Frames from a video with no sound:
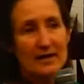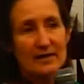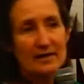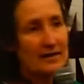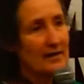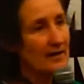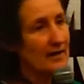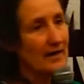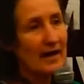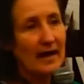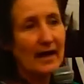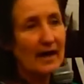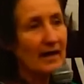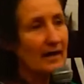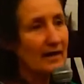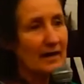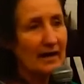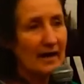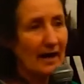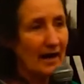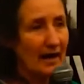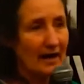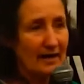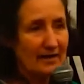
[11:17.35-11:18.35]
than
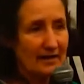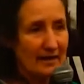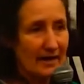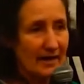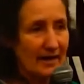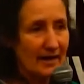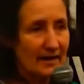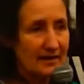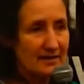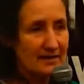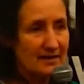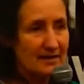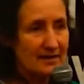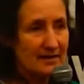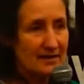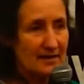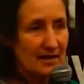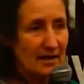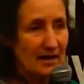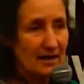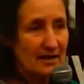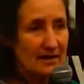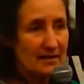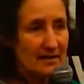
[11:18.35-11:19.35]
any other
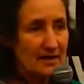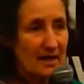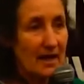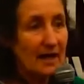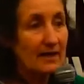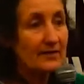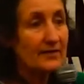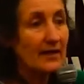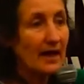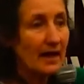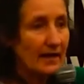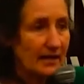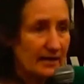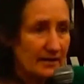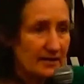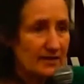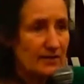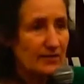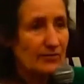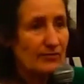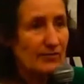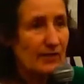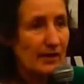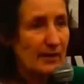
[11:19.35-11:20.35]
exercise, and that is
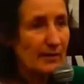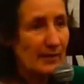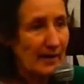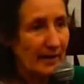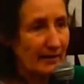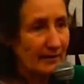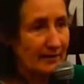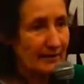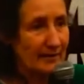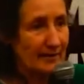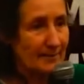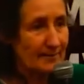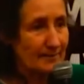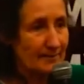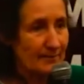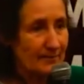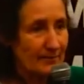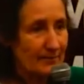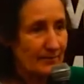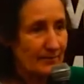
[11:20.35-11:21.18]
the rebounding.